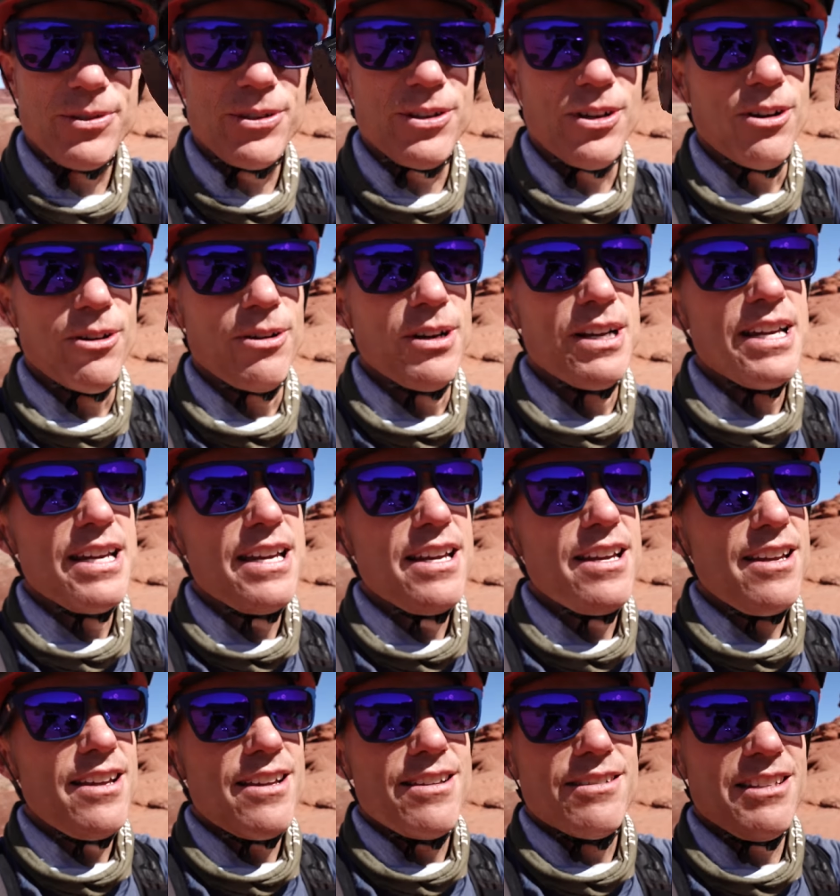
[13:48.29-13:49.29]
So
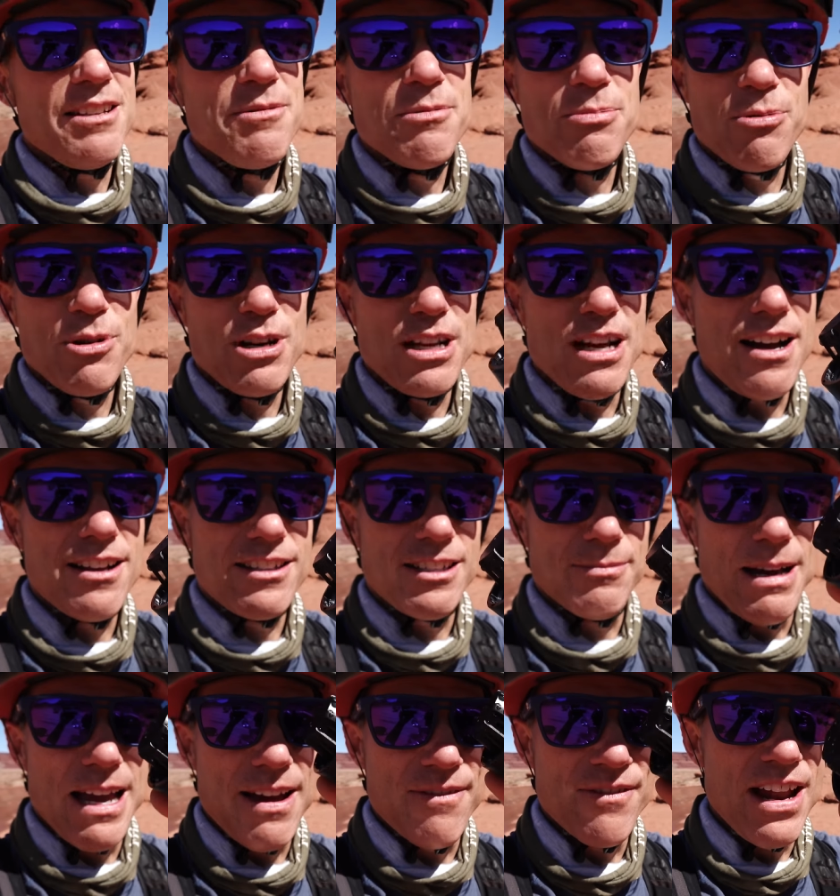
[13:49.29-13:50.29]
seems pretty
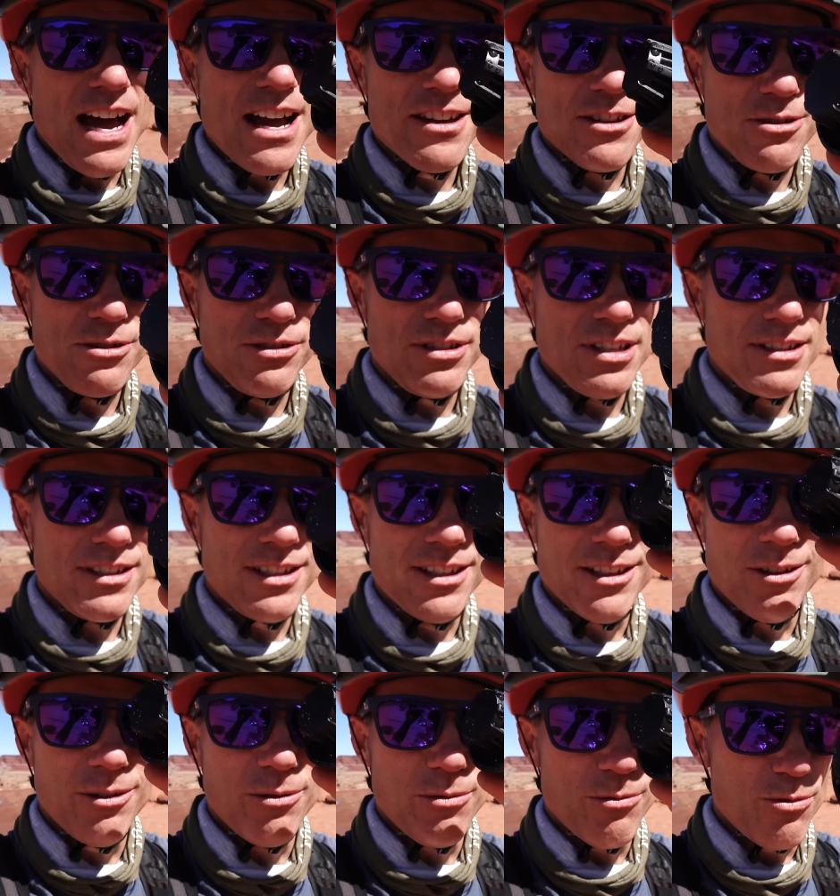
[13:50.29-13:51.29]
awesome. I have not used it
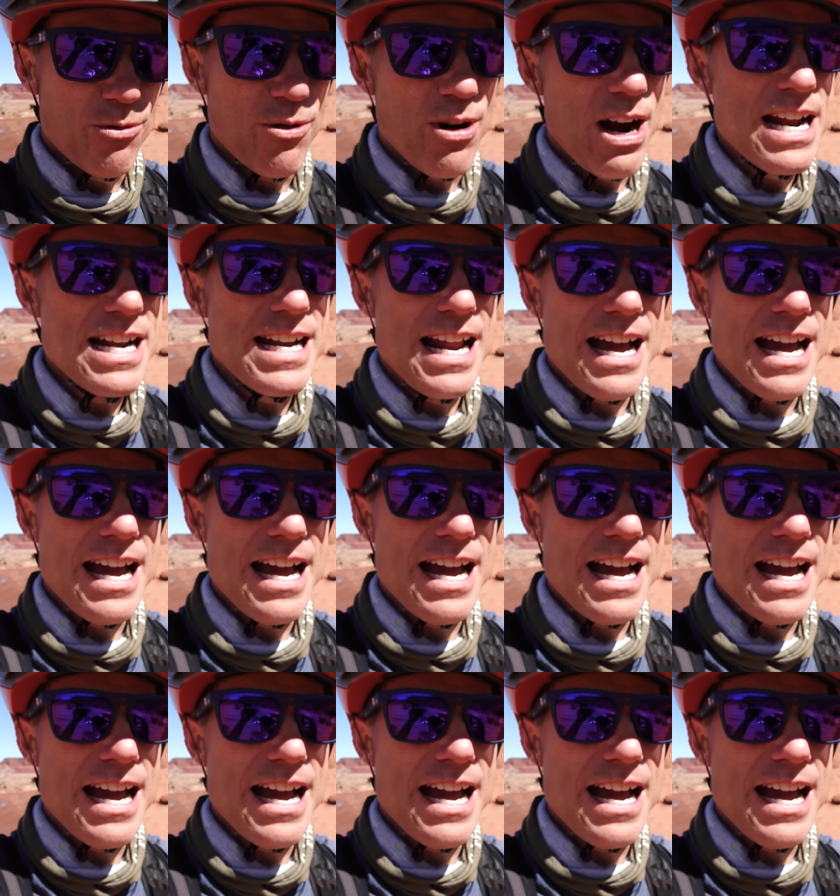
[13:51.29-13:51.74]
till right